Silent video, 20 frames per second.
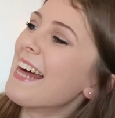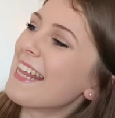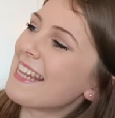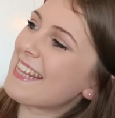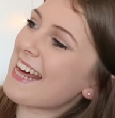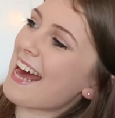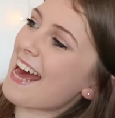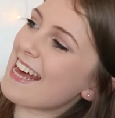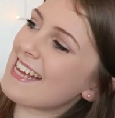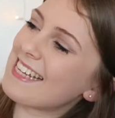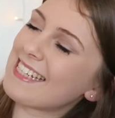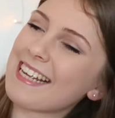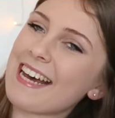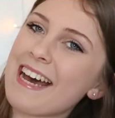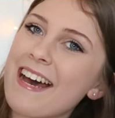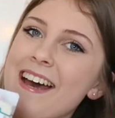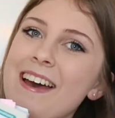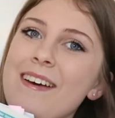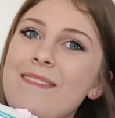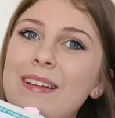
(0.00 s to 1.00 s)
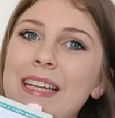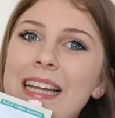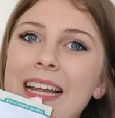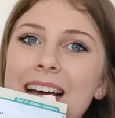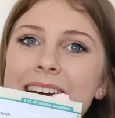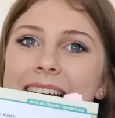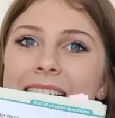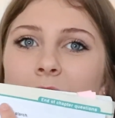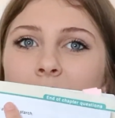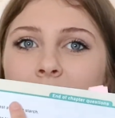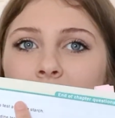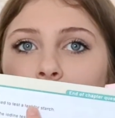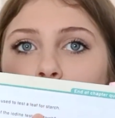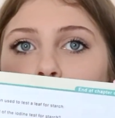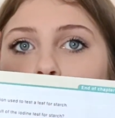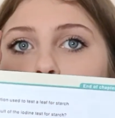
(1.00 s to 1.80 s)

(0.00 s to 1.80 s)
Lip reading: There's lots of